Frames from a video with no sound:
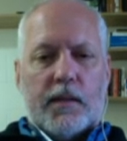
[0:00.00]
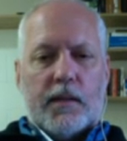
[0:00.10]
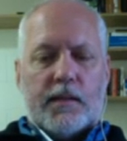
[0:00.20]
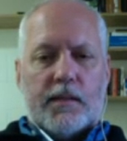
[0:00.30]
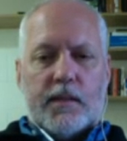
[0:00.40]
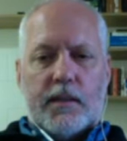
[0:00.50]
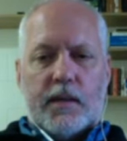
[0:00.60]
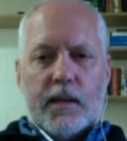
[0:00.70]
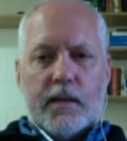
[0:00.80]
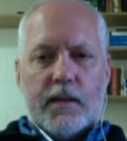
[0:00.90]
that's the
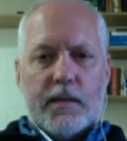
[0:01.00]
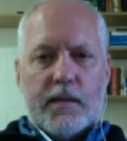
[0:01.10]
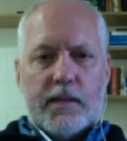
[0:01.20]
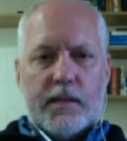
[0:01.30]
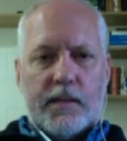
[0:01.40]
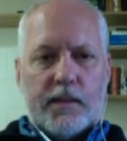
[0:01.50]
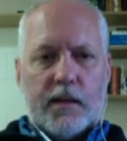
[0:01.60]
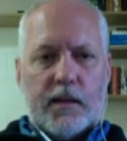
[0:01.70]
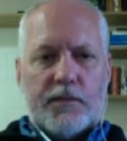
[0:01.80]
uh, ETC stuff,